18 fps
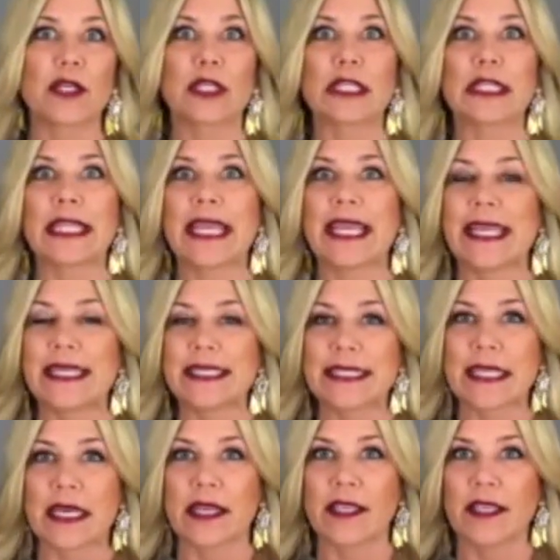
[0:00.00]
or
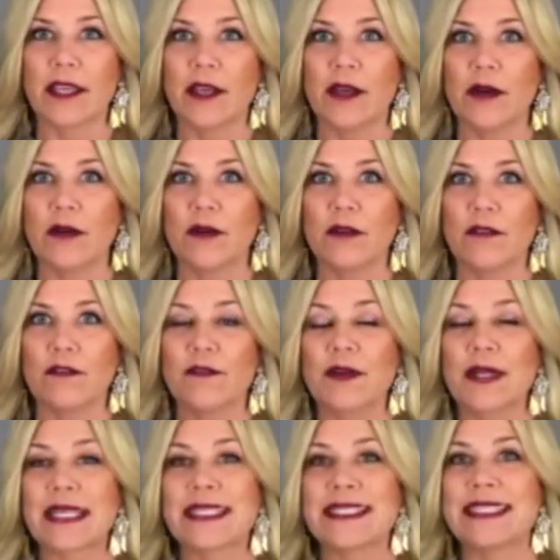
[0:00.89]
lays on you.
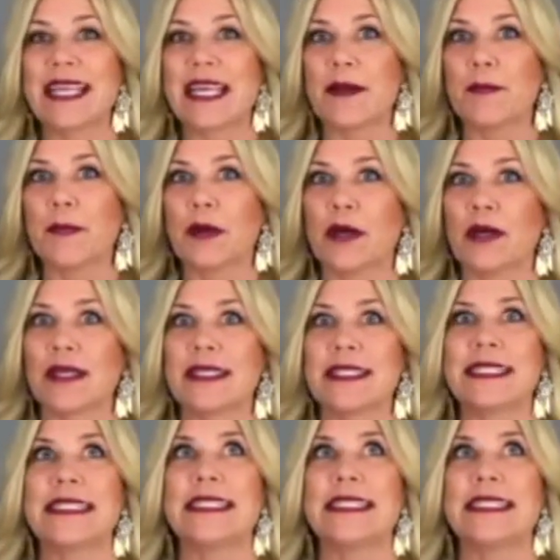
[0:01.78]
For example,